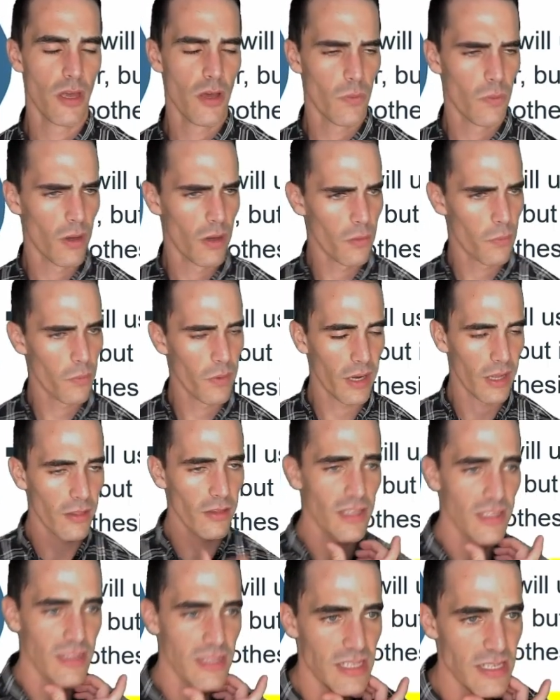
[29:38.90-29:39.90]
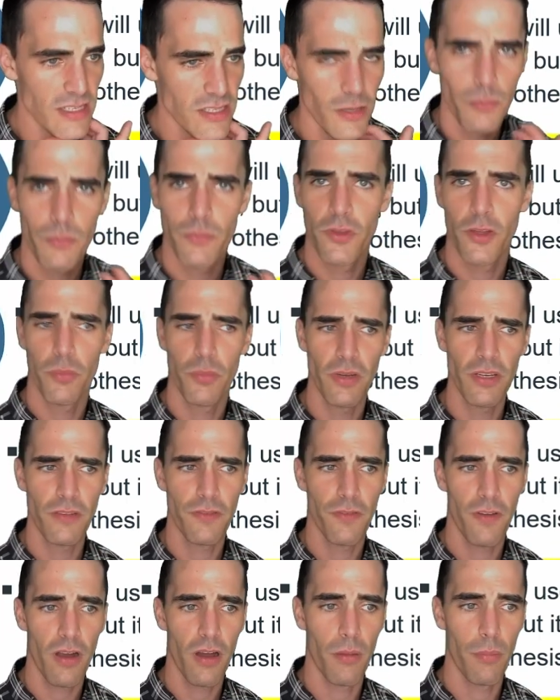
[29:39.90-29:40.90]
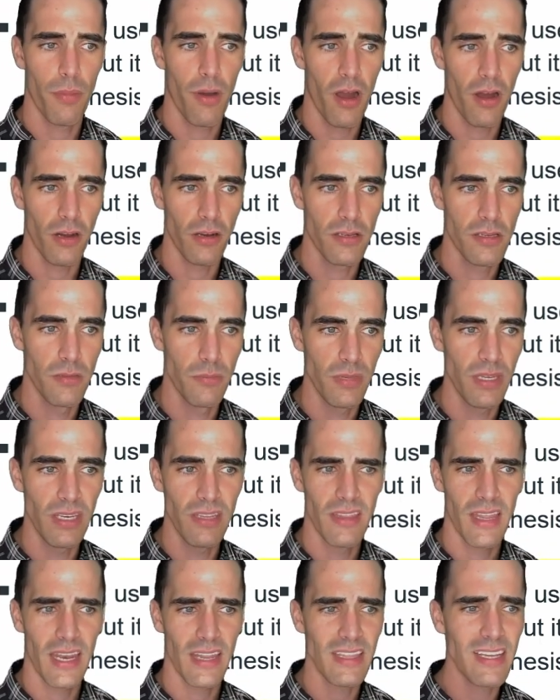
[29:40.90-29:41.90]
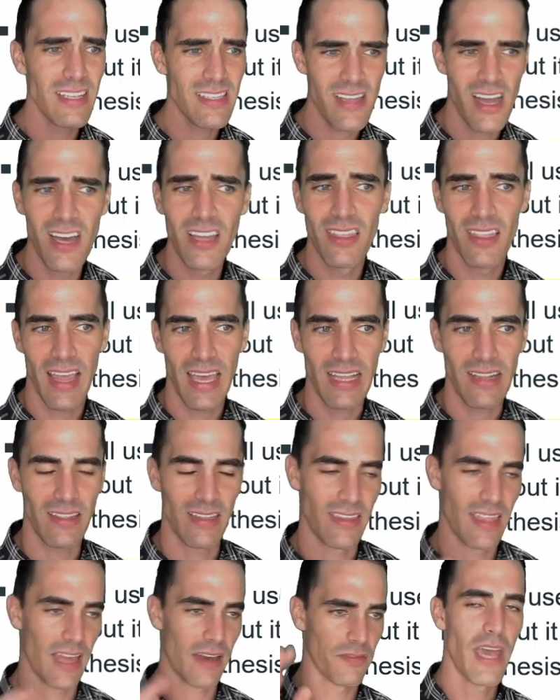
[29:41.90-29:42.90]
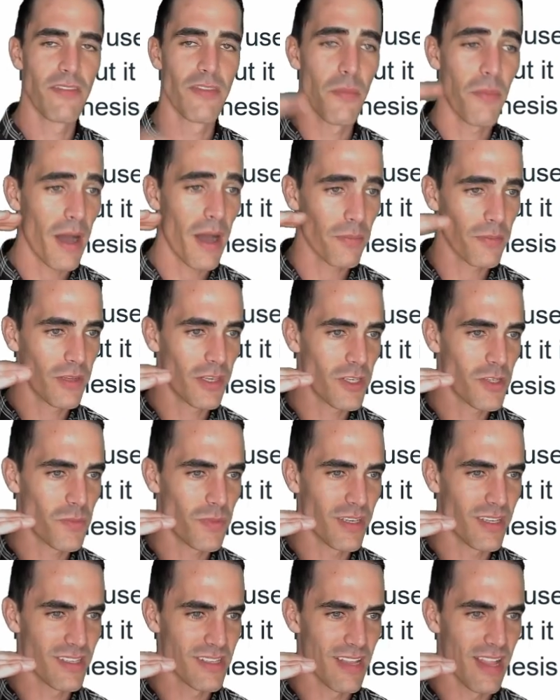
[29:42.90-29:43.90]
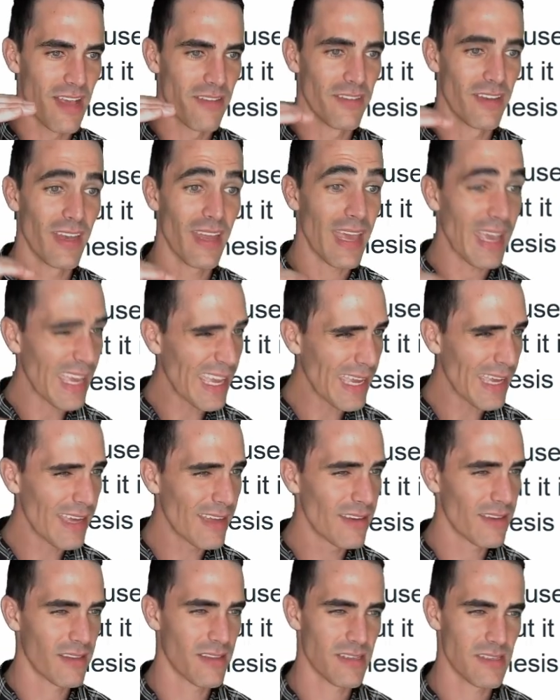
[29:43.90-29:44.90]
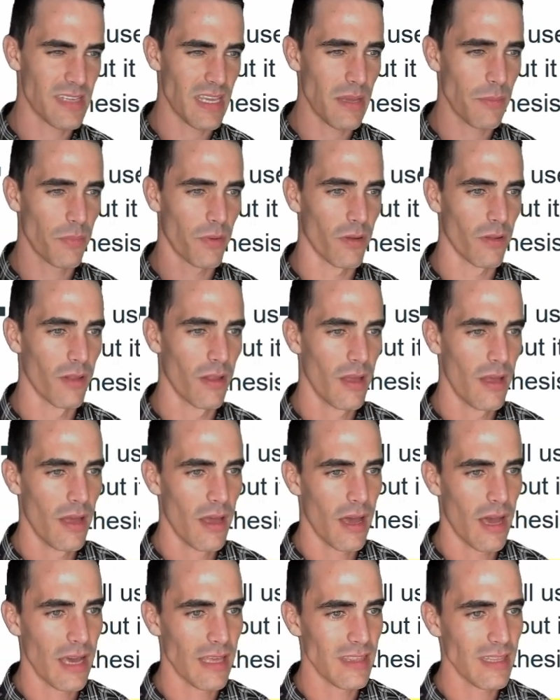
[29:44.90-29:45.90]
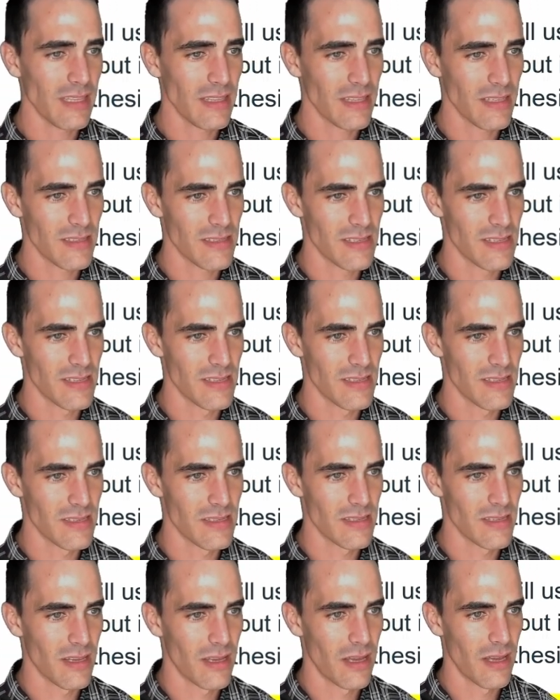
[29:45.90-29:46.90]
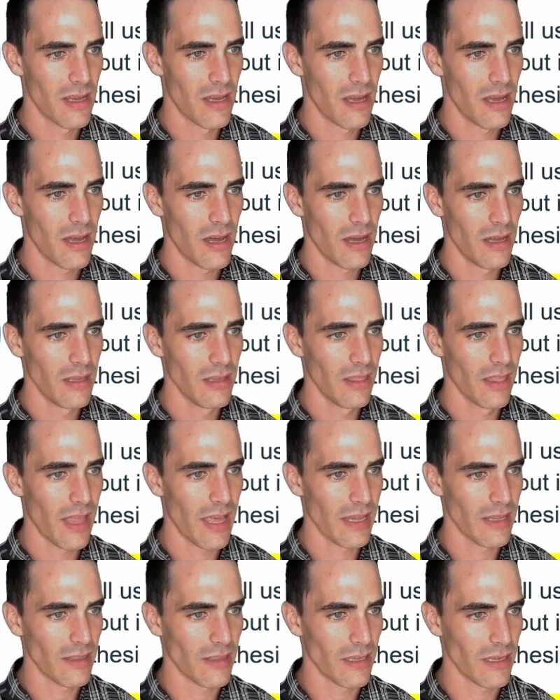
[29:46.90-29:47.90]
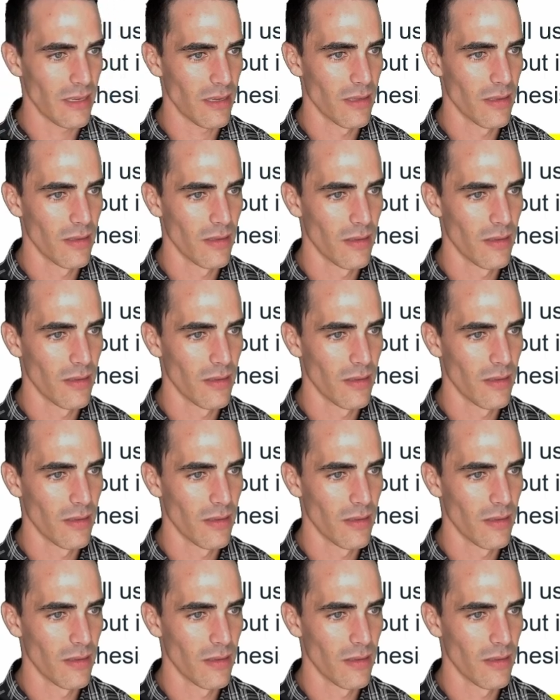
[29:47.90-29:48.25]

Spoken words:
Well, when I look at these, they're pretty far apart, meaning that I think it's unlikely that if the population mean is 11 and the sample, I think this is unlikely